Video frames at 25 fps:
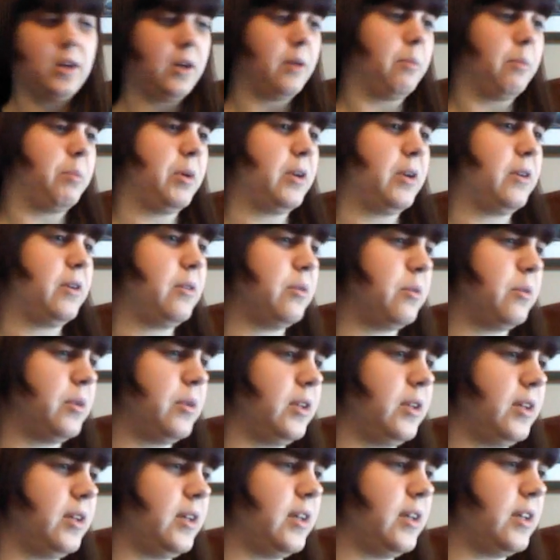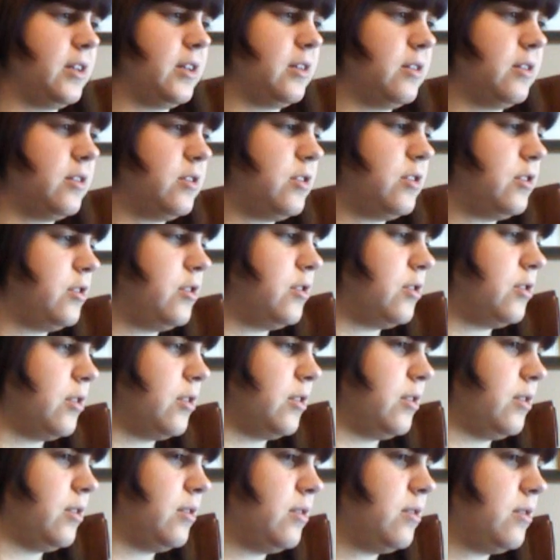But really, it
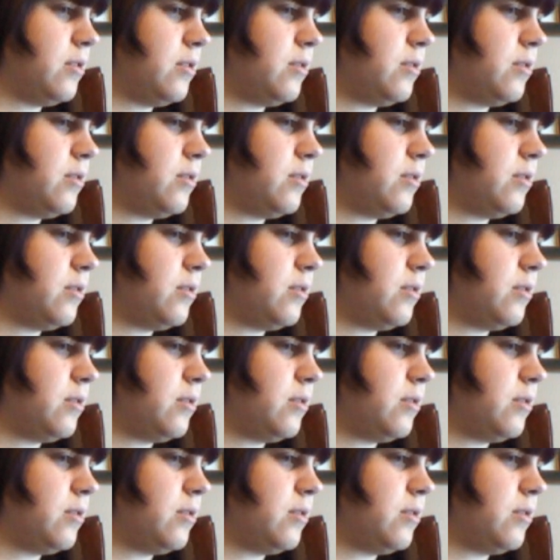should,